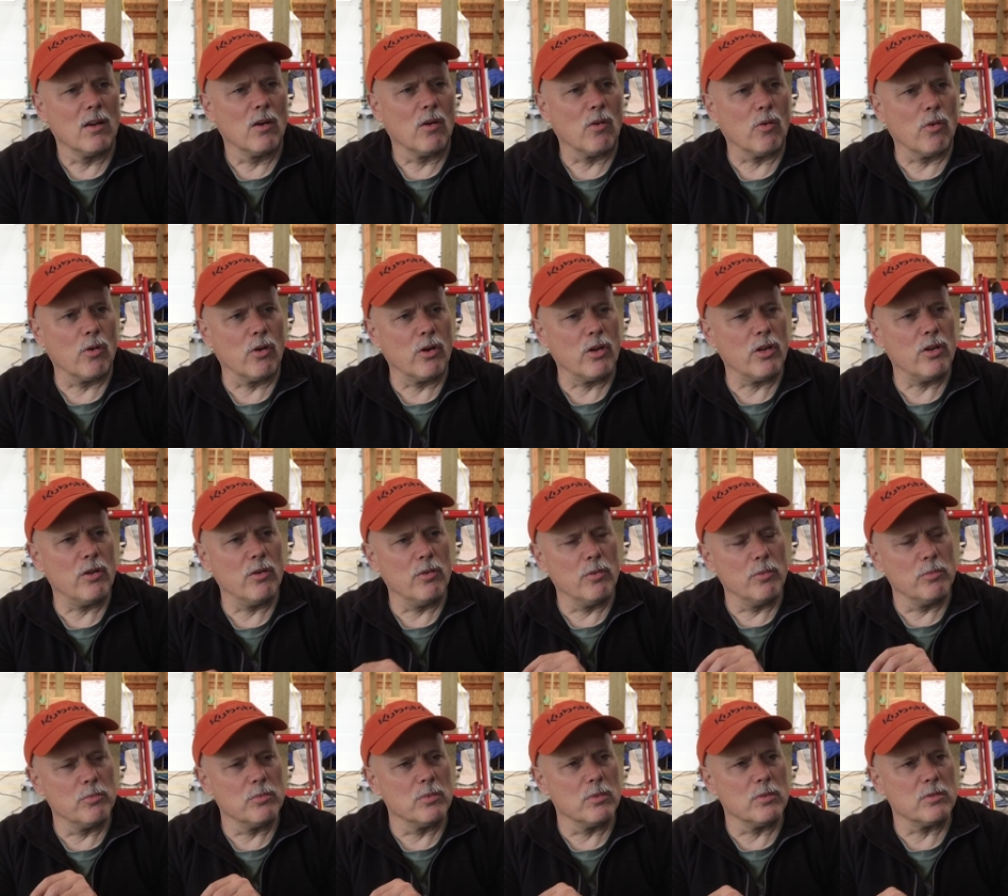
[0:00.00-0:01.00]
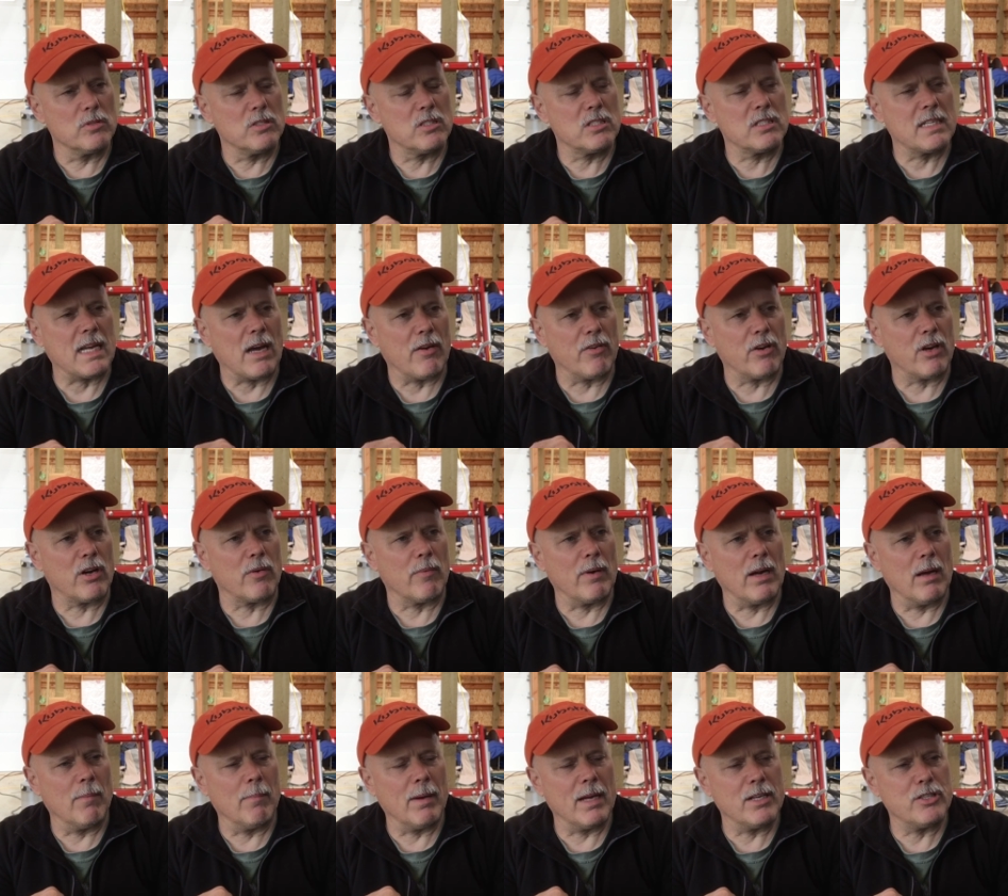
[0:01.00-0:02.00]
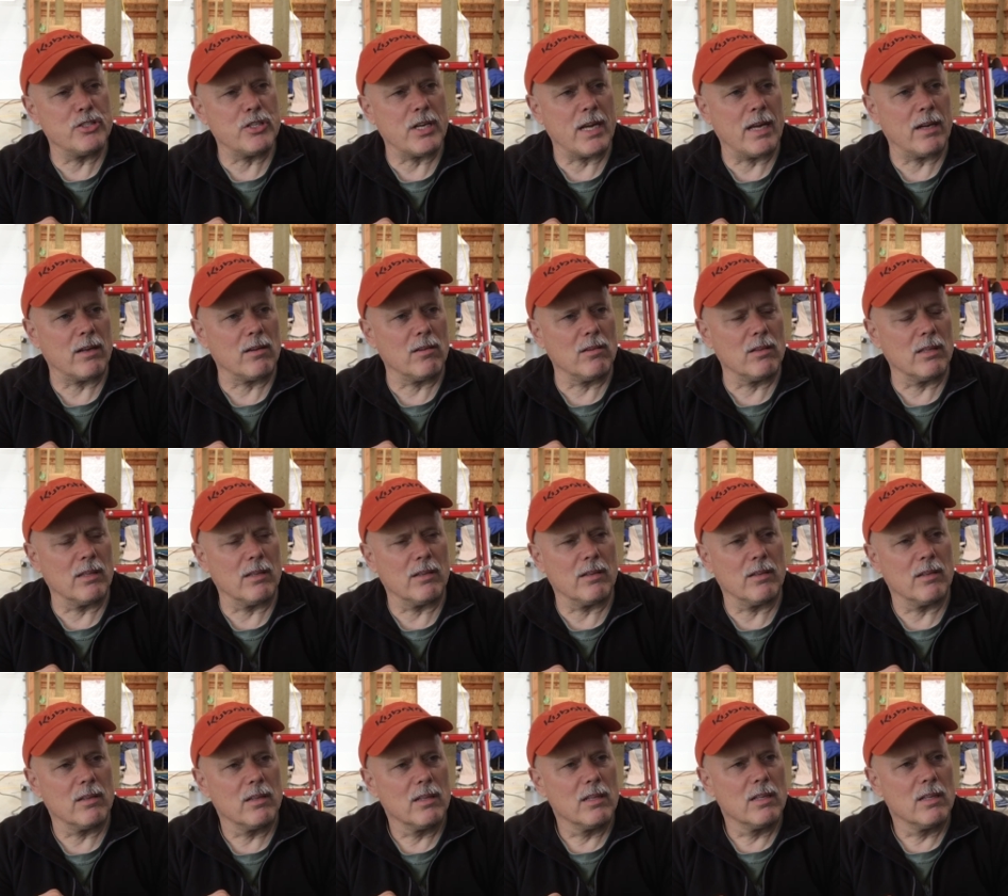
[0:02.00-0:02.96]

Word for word: or you scouted around my channel and